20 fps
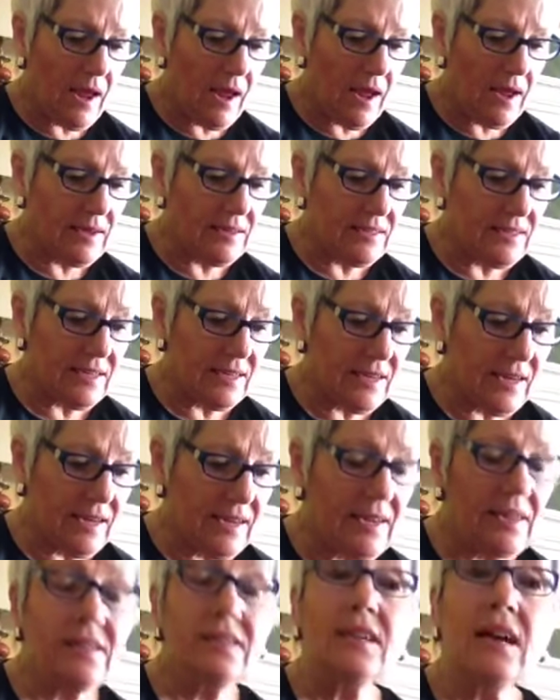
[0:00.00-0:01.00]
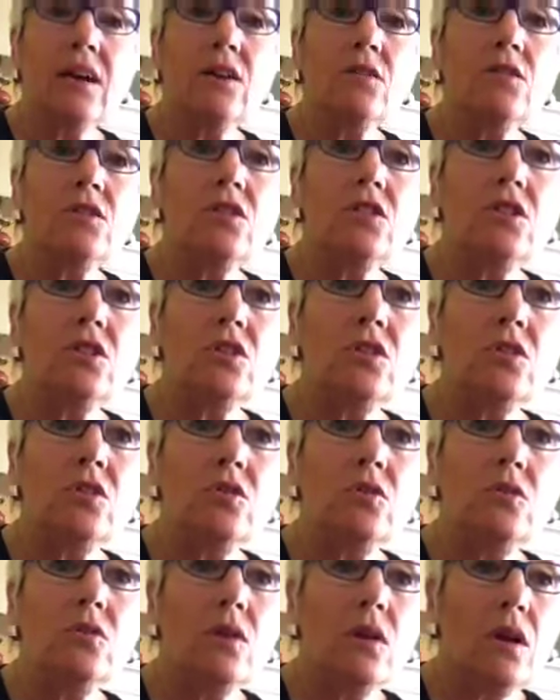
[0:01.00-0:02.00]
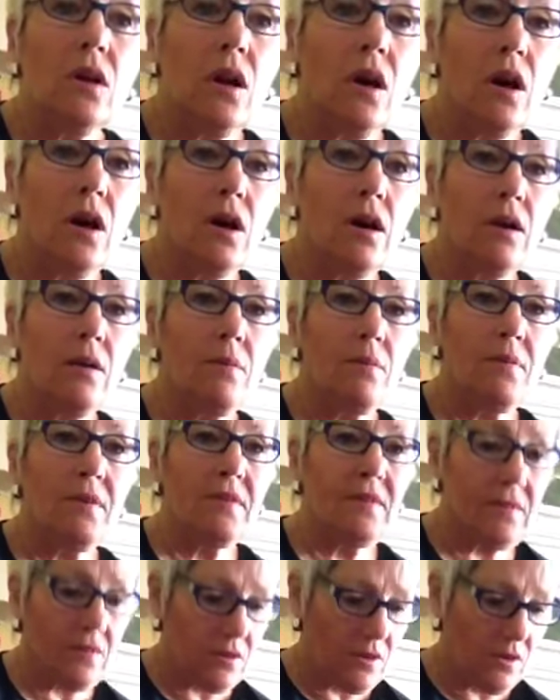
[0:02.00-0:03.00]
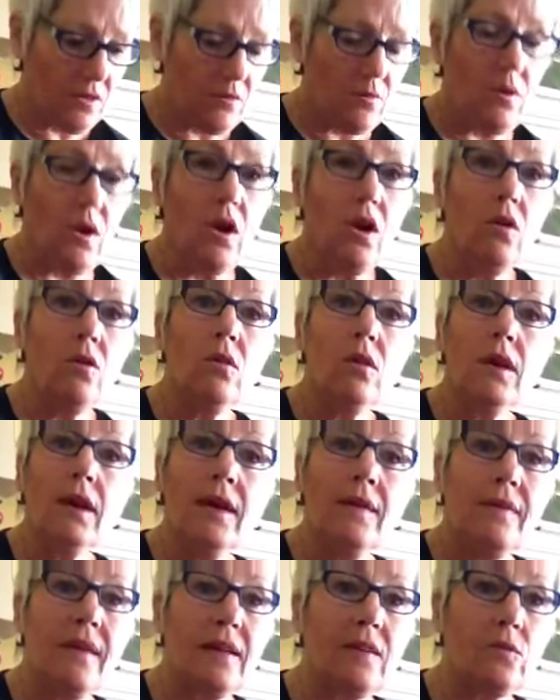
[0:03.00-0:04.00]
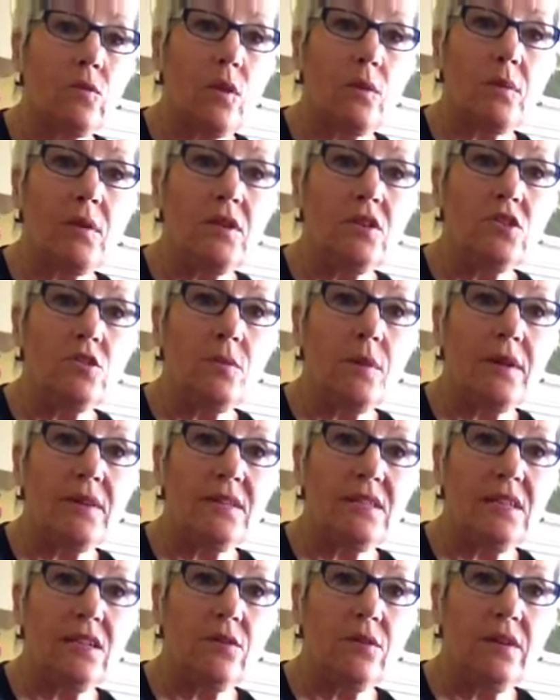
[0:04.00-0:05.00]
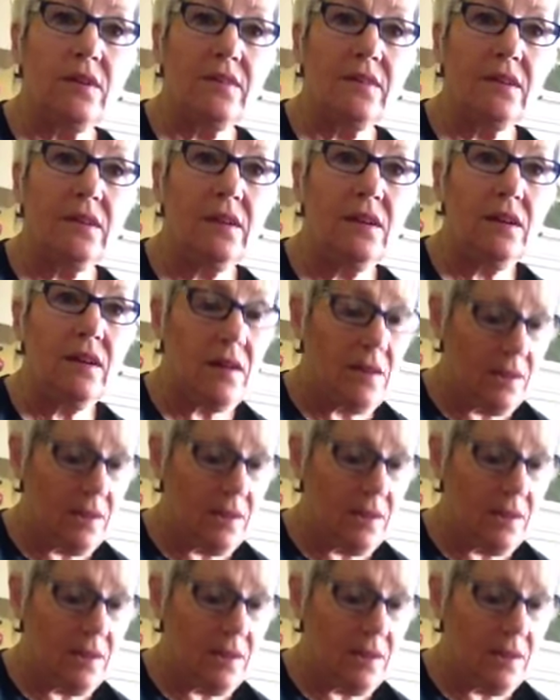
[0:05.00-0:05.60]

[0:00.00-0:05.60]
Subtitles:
until I get down to the start of the row, and that's where I'm going to do my decreasing.